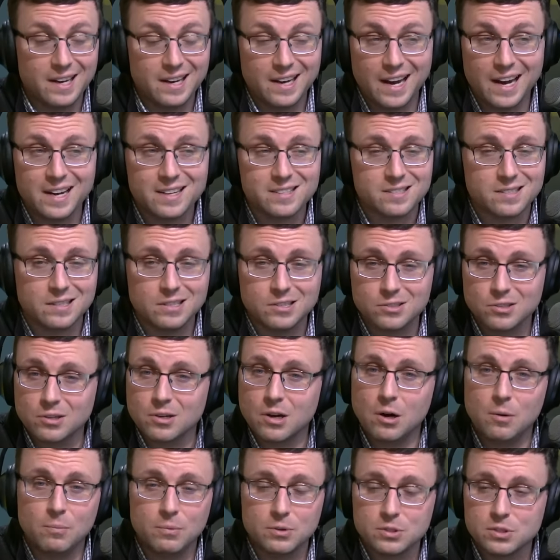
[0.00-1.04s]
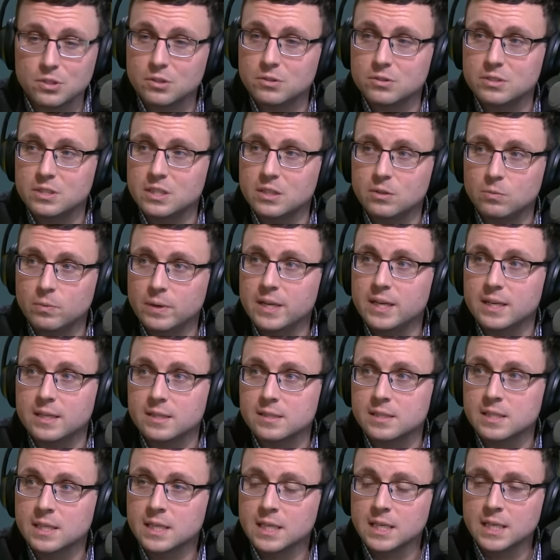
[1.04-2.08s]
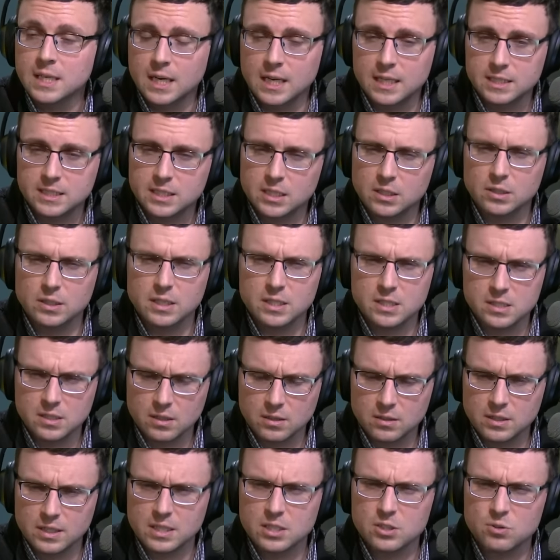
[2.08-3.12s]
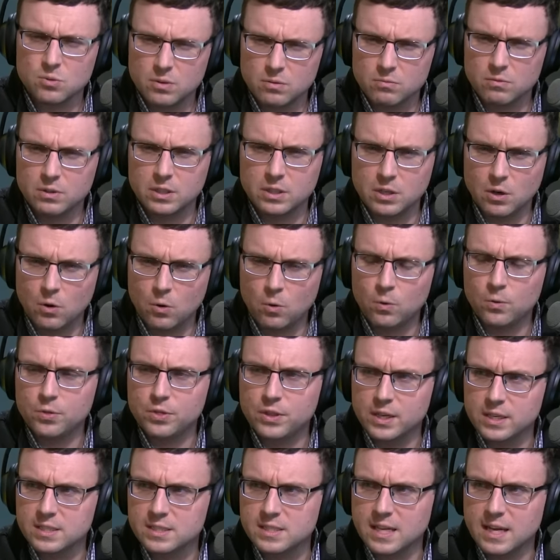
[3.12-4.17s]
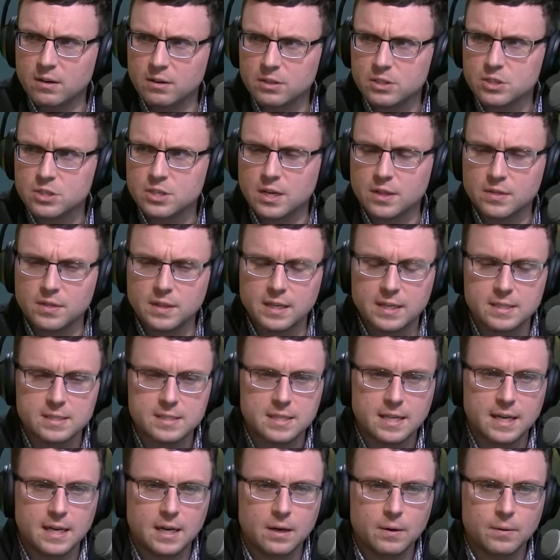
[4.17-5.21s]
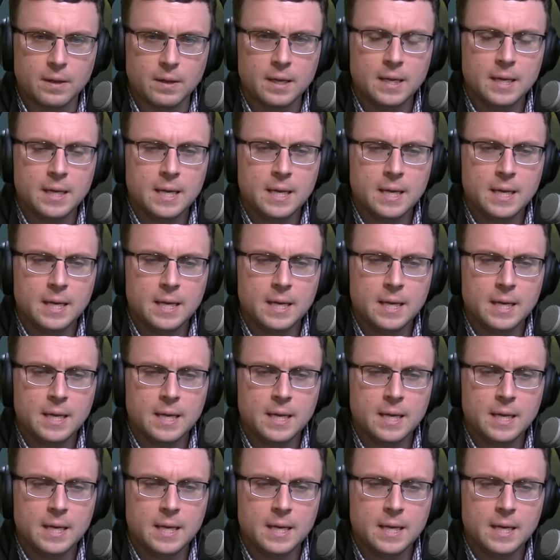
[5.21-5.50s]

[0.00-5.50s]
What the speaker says: And honestly, it took almost 13 weeks until they started to sort of really hold things down and shut things down.